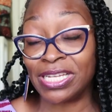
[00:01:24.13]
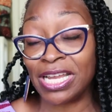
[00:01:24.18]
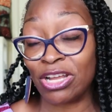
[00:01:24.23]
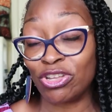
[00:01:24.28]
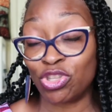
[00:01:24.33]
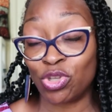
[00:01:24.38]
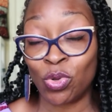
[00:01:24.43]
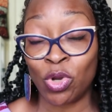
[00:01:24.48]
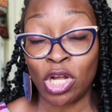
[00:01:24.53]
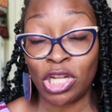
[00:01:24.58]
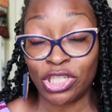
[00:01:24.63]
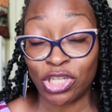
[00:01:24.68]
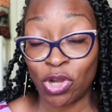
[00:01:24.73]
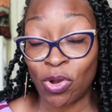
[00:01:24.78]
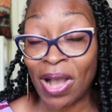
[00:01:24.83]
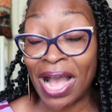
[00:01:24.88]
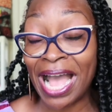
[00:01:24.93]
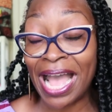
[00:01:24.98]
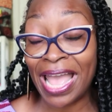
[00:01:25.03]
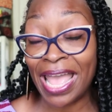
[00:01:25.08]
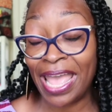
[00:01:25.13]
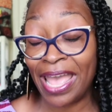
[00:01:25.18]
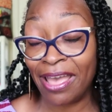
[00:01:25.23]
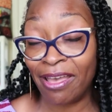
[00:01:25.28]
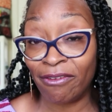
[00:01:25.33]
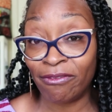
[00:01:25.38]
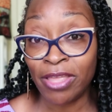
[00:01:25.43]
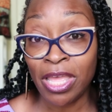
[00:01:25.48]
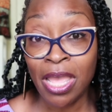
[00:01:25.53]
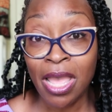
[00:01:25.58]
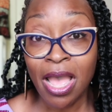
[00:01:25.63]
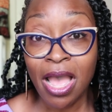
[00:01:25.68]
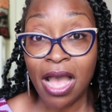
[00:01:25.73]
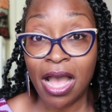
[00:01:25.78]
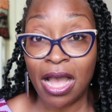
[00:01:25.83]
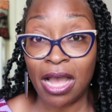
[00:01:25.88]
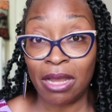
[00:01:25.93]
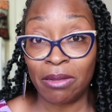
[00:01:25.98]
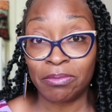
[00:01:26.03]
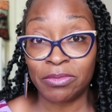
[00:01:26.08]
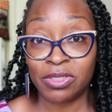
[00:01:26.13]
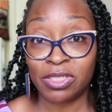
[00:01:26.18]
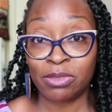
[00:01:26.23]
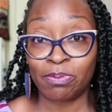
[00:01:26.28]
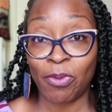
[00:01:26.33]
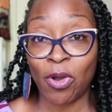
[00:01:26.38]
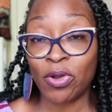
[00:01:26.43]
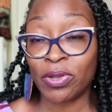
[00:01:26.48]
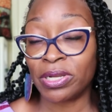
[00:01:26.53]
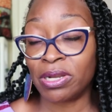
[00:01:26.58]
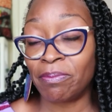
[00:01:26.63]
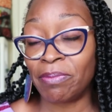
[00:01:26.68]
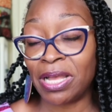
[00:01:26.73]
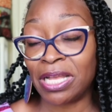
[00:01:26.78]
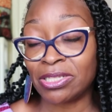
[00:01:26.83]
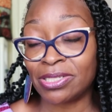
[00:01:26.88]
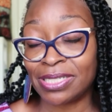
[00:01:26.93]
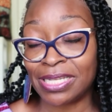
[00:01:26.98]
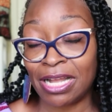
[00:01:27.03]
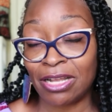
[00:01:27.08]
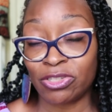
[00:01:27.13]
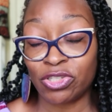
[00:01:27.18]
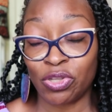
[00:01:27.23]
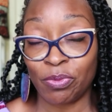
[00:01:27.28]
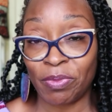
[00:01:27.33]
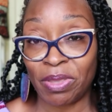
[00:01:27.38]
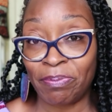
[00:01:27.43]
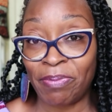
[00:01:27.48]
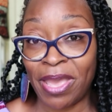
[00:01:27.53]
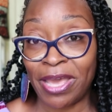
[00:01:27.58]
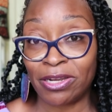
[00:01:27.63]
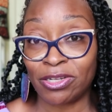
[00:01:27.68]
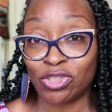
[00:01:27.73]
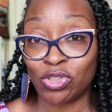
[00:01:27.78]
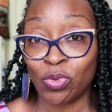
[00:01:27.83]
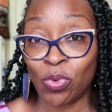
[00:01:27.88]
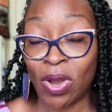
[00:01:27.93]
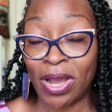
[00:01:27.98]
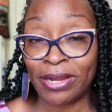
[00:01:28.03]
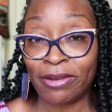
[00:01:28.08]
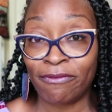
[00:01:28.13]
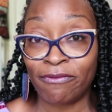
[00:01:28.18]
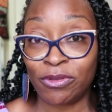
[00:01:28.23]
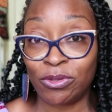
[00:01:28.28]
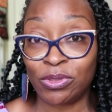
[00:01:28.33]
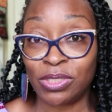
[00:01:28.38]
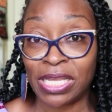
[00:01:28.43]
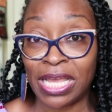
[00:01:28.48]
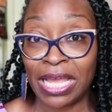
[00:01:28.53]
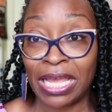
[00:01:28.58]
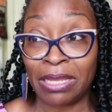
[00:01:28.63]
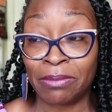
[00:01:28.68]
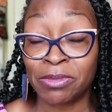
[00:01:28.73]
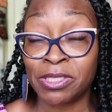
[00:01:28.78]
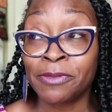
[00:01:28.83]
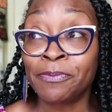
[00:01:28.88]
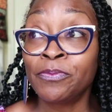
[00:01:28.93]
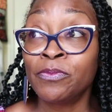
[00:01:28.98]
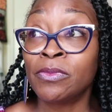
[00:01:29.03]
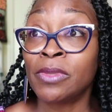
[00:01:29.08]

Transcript: Now you all know I have spoken about Style Sew Me Patterns quite a few times,